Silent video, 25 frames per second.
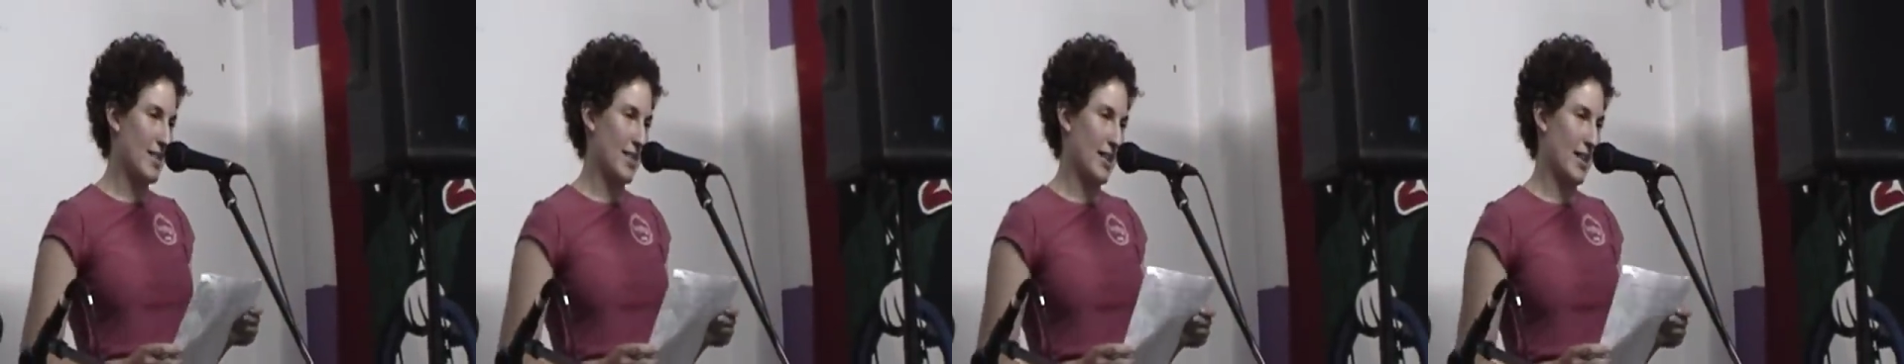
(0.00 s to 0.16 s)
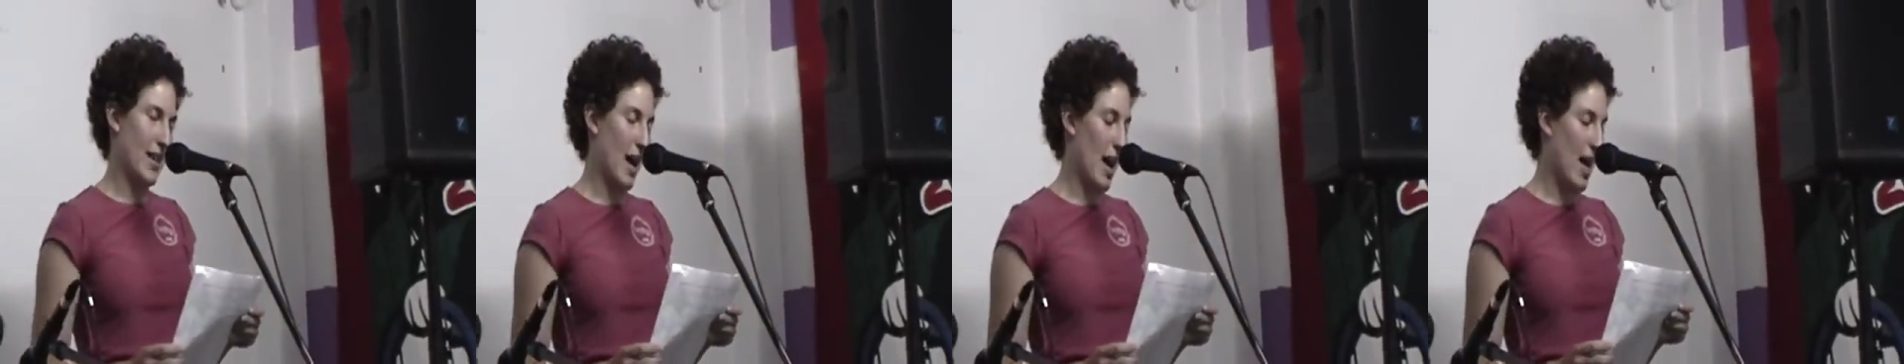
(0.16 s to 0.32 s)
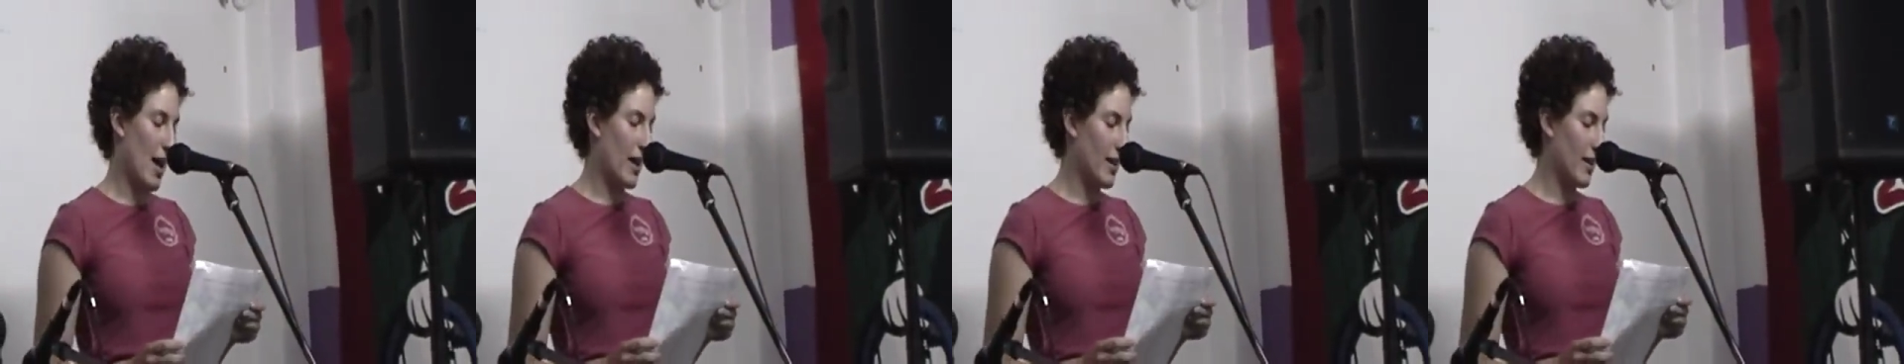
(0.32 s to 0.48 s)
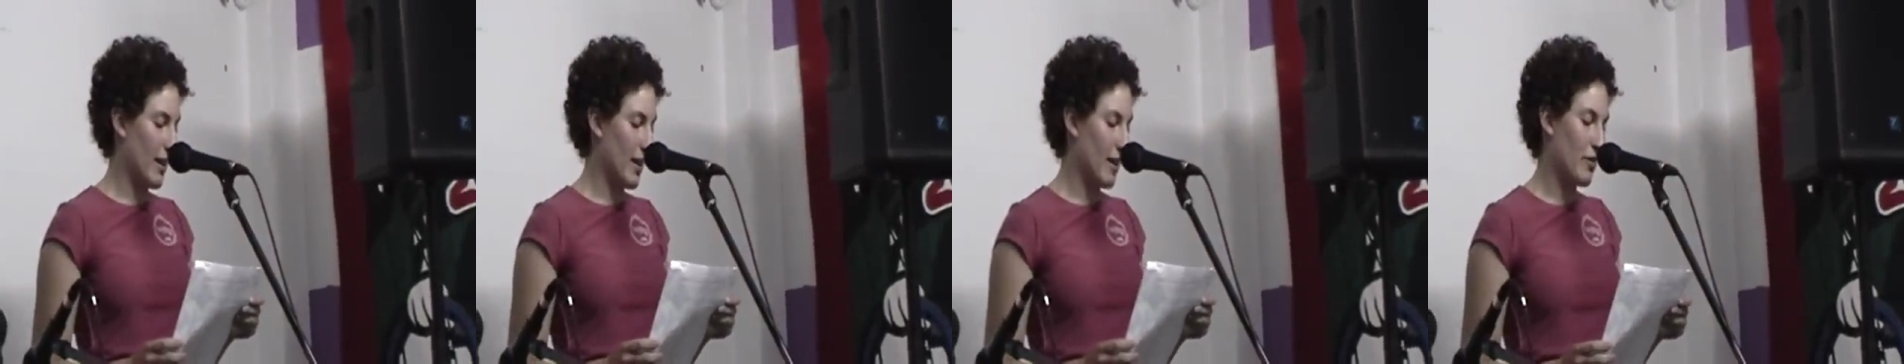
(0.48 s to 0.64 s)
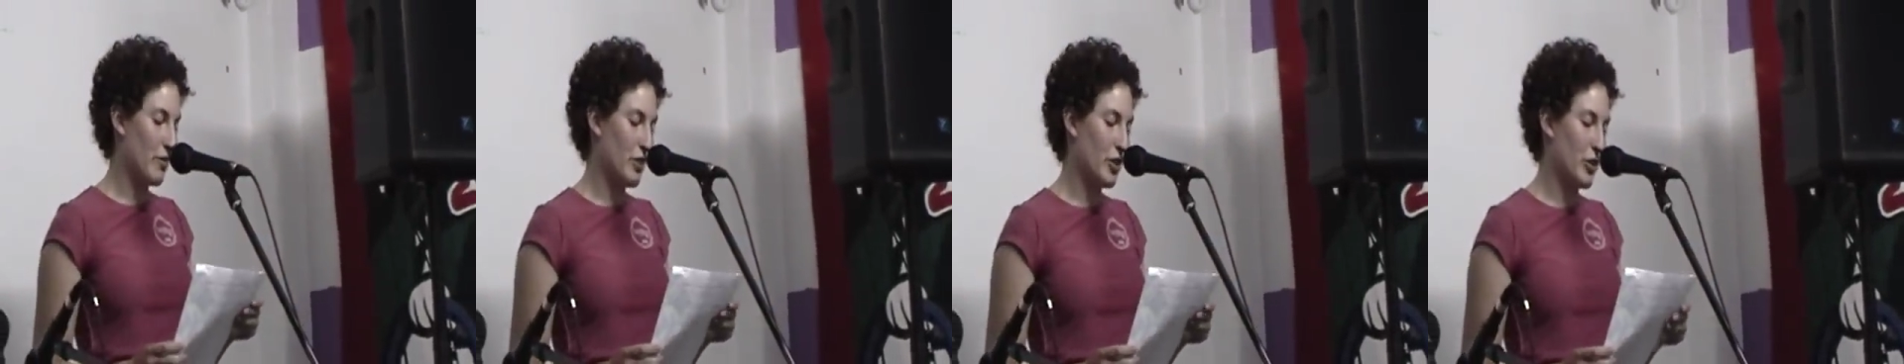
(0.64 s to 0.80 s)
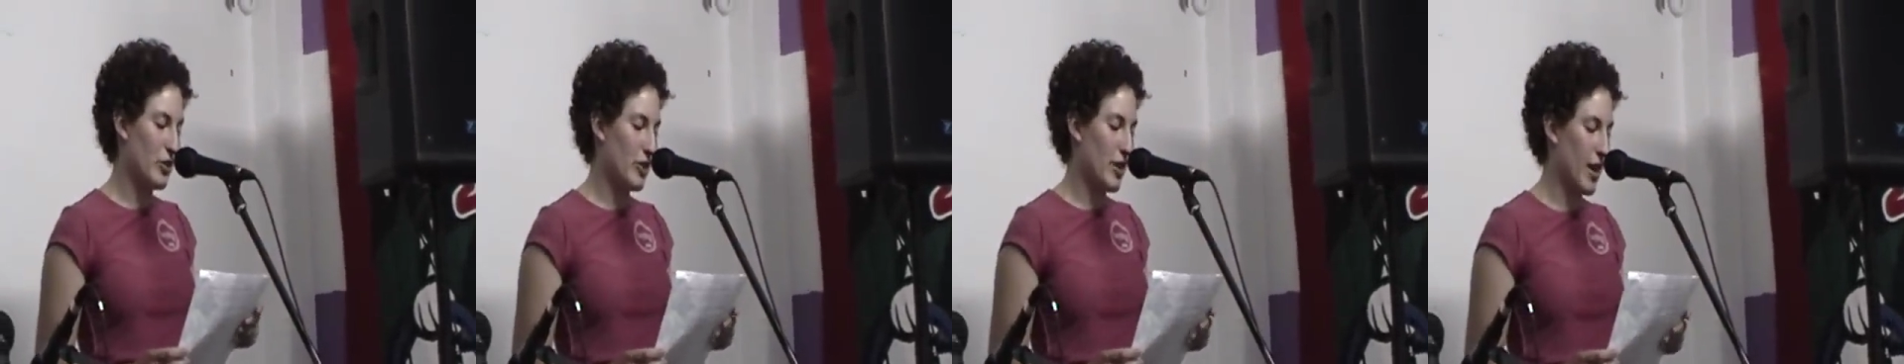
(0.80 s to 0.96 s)
to Canada
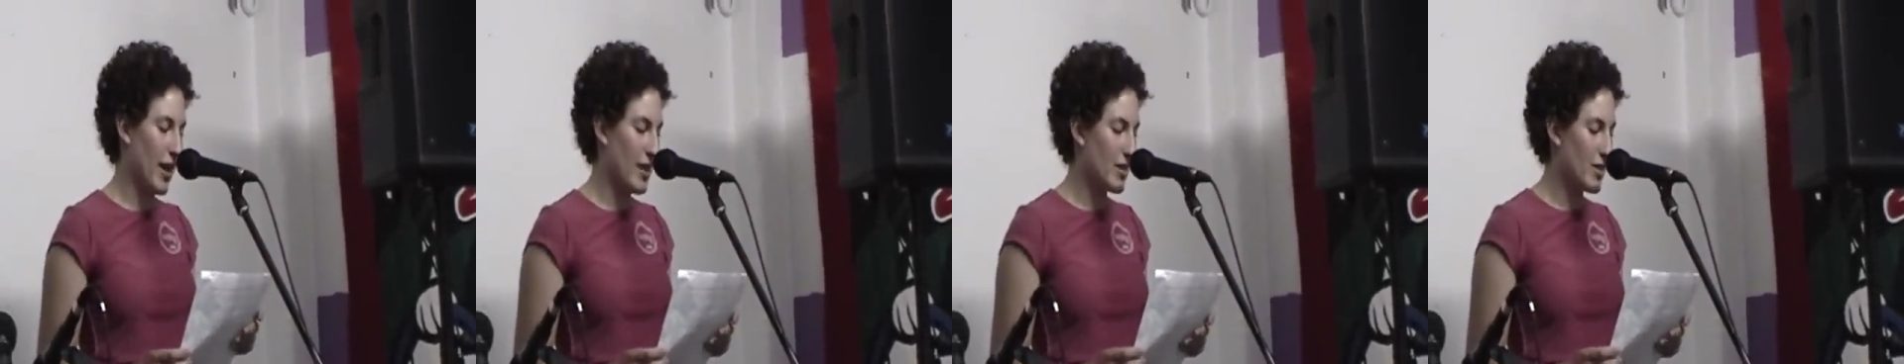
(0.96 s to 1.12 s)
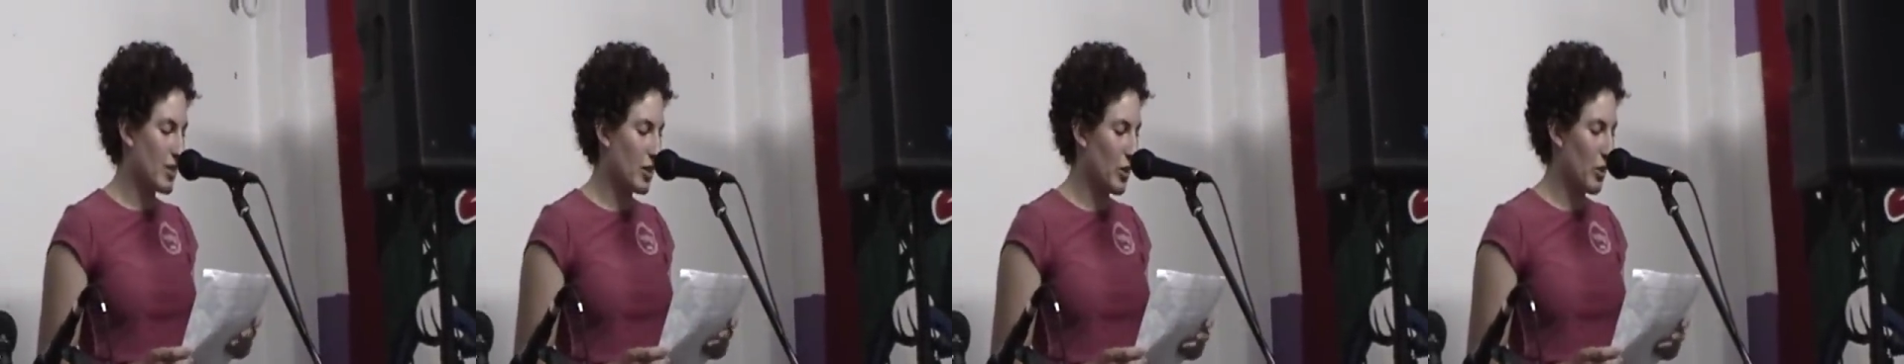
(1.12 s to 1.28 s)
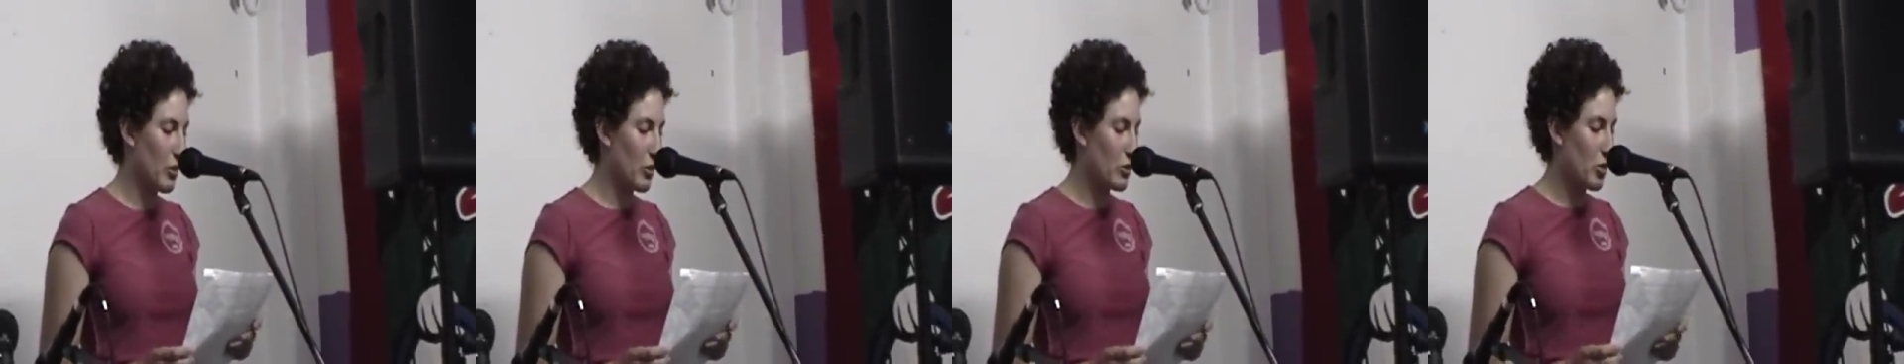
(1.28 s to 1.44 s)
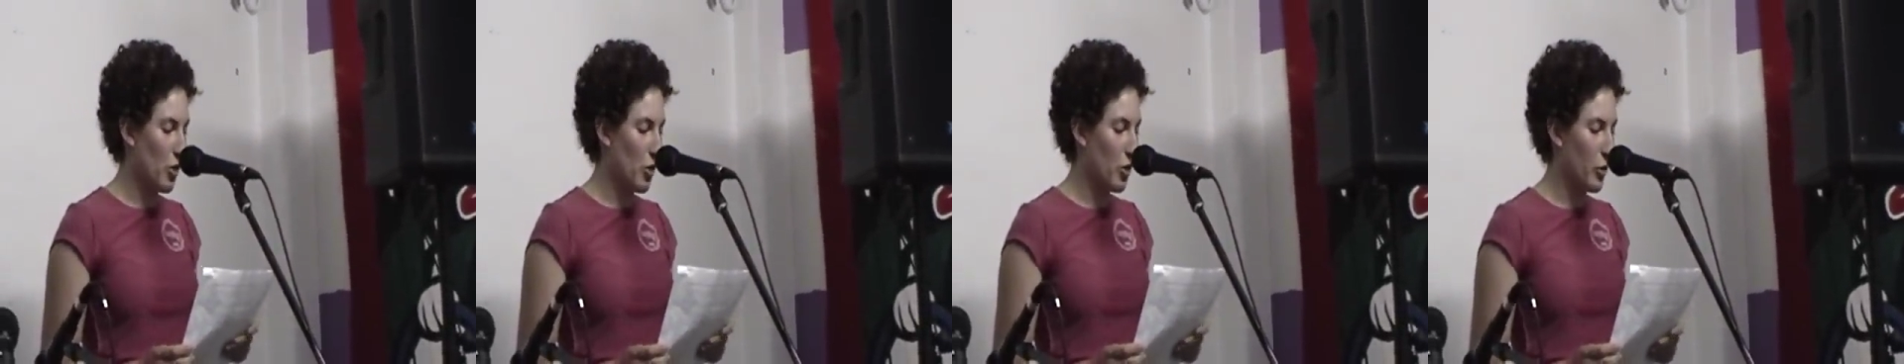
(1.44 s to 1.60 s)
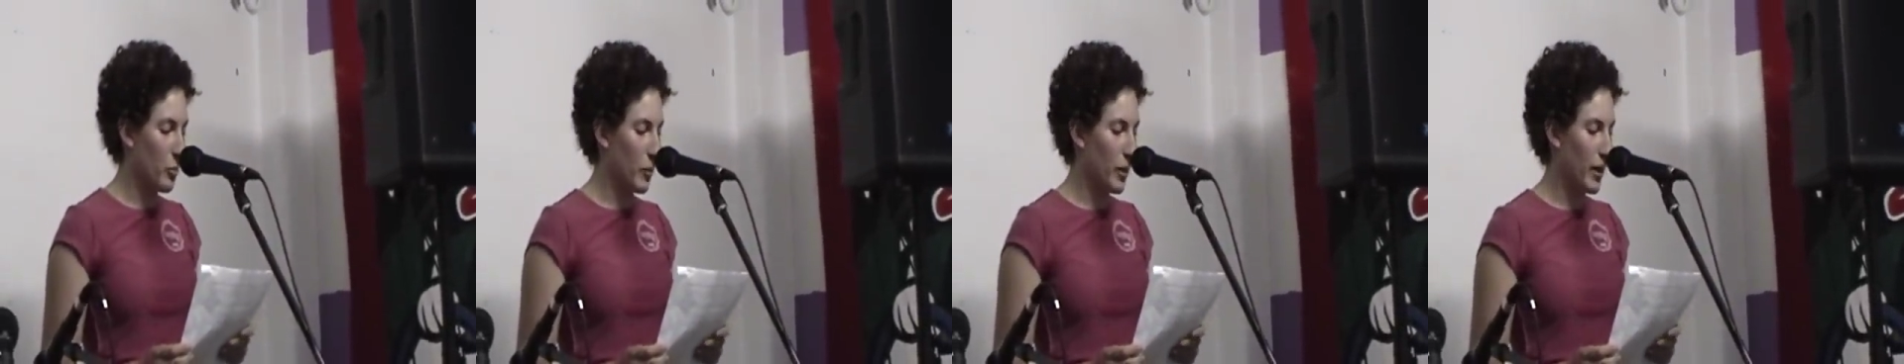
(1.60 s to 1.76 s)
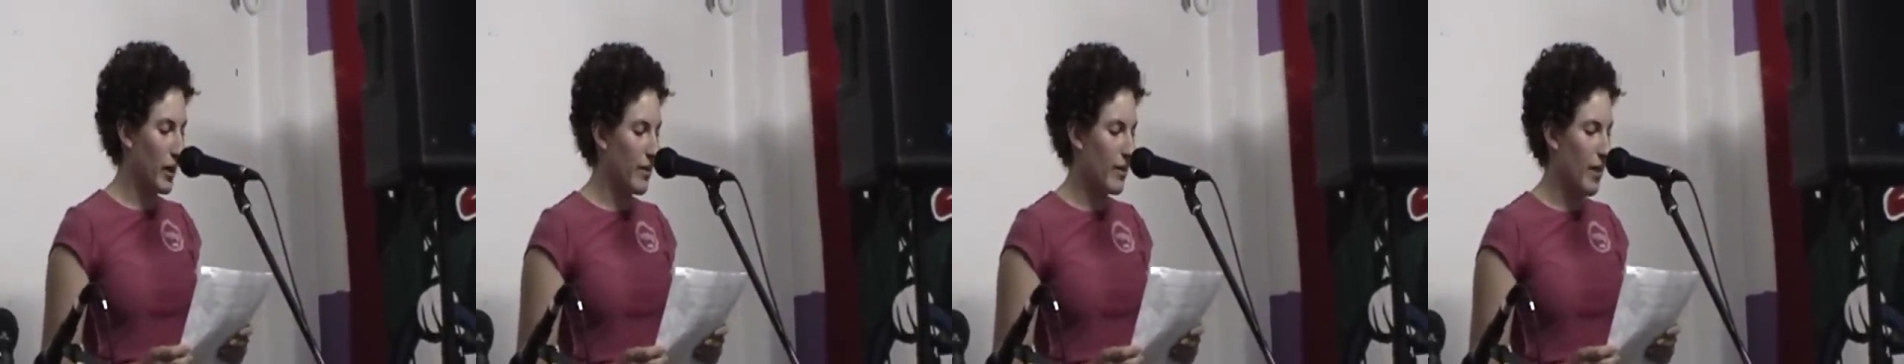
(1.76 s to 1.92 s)
a few days ago
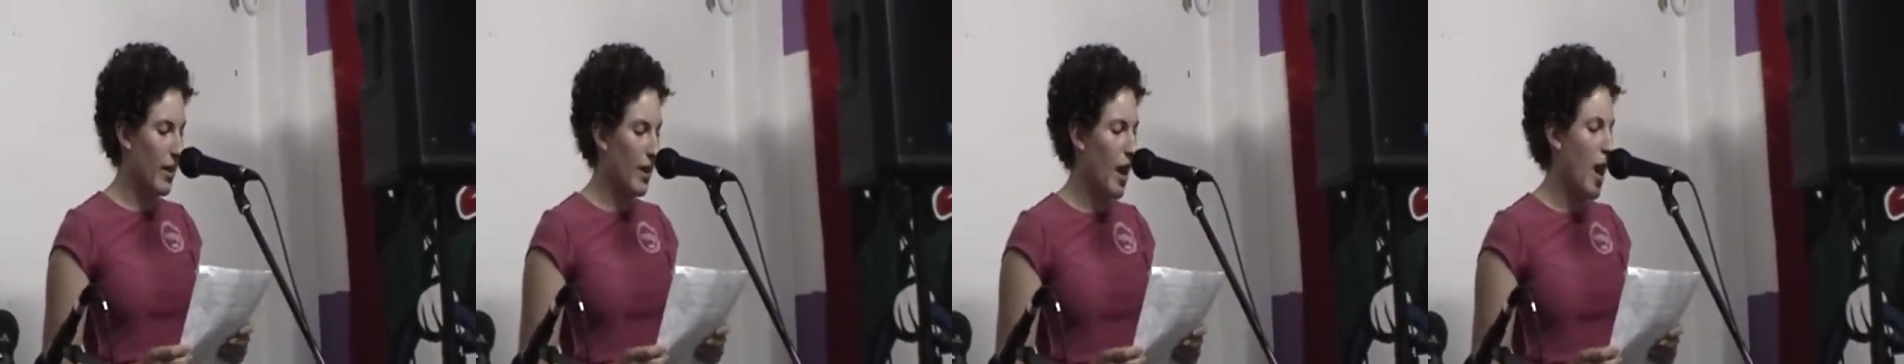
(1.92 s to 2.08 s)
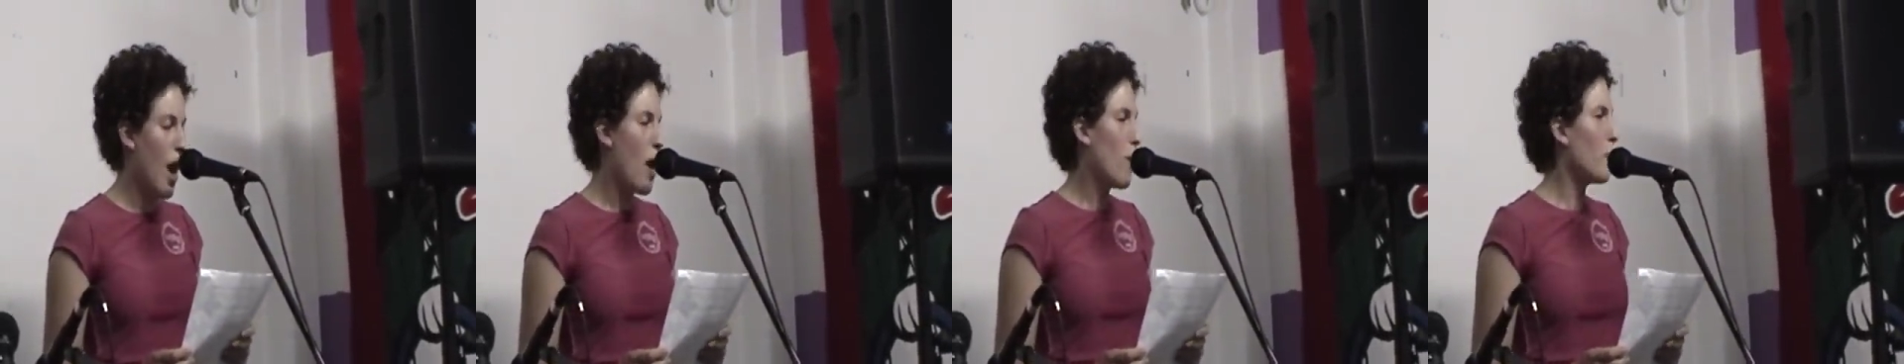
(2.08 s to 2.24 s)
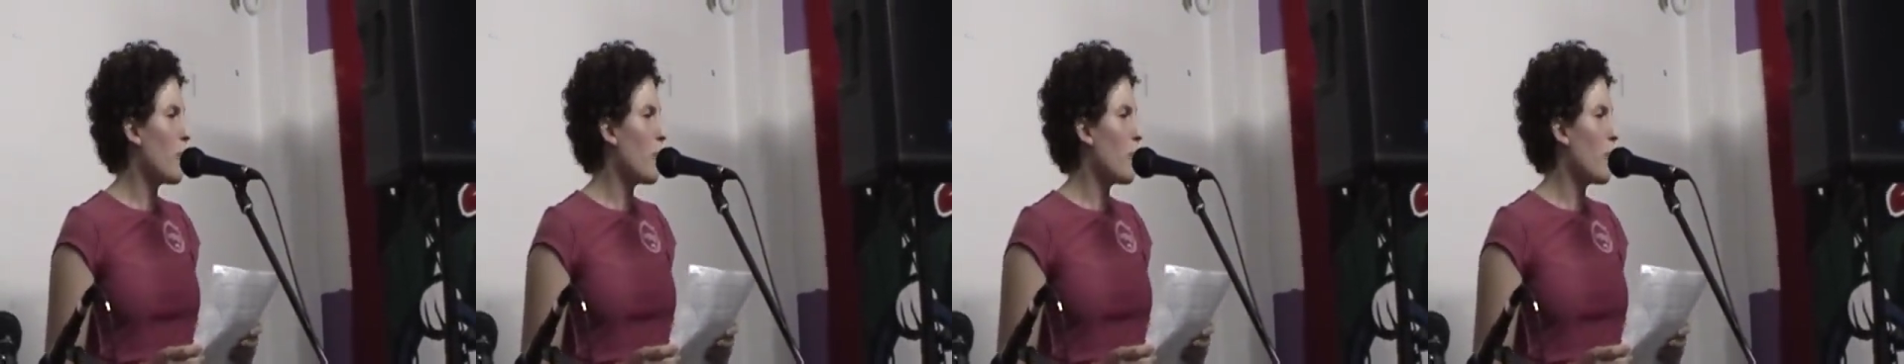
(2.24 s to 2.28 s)
told me that